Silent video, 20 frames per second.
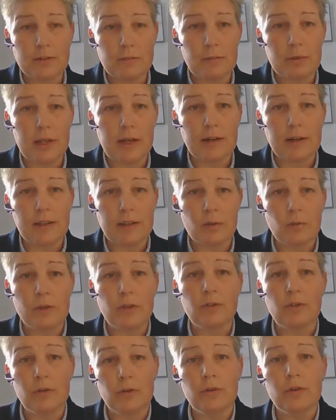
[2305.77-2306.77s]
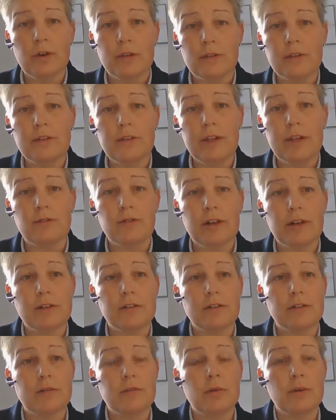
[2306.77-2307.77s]
in planning that we do undertake
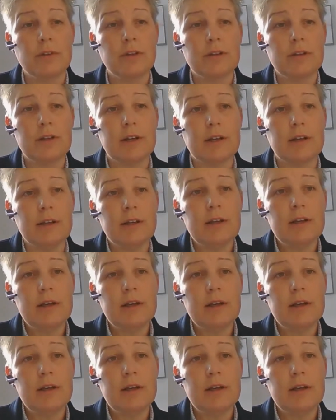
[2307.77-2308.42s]
regular monitoring